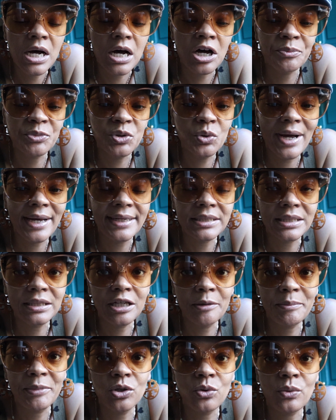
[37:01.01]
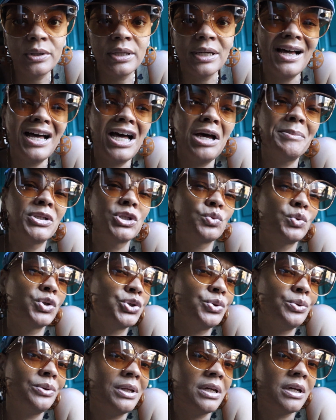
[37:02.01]
You guys can let me know in the comments
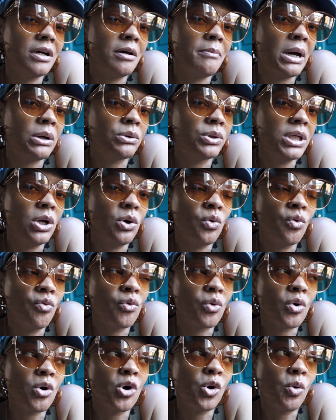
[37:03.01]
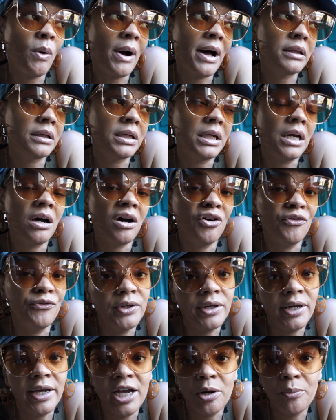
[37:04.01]
what you think about the overall quality of
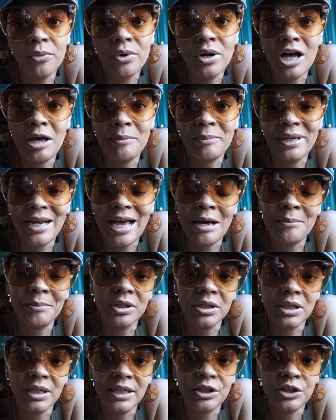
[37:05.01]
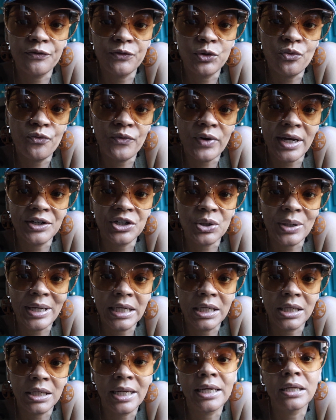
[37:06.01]
the camera. I mean, I'm looking in the viewfinder
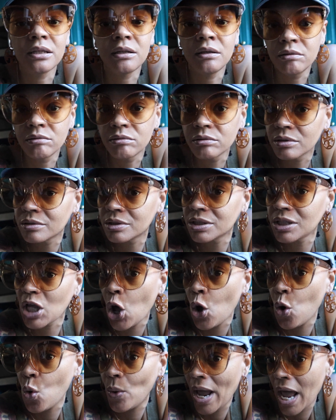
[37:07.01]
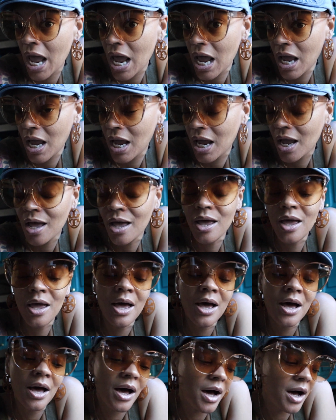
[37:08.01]
and it looks okay,
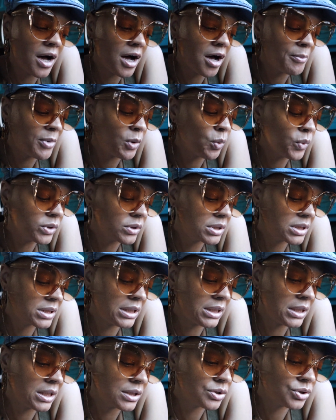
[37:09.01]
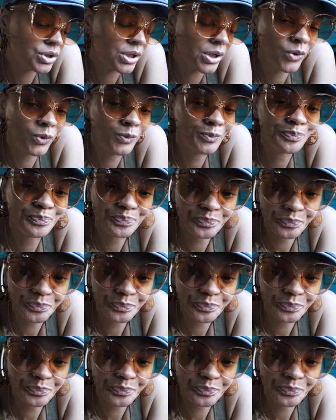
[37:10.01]
but we'll see. So